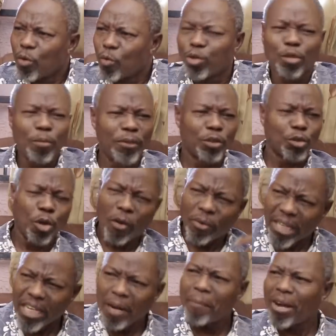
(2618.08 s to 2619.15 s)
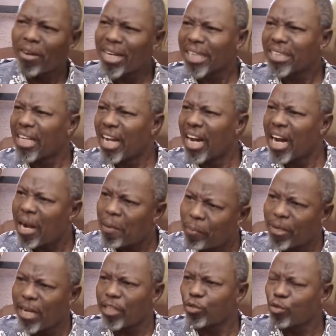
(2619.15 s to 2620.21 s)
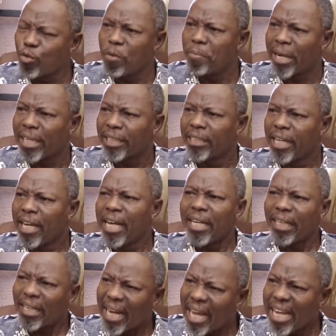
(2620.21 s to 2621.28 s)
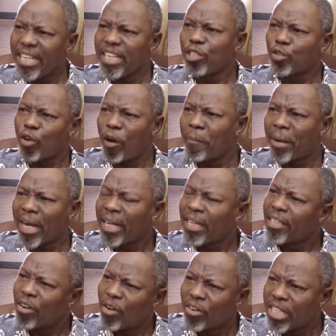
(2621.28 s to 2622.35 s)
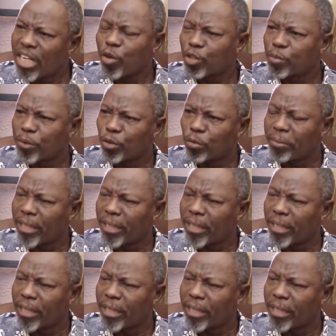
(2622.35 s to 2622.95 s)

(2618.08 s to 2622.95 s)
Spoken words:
we should be talking about that helpless woman lying in coma on the hospital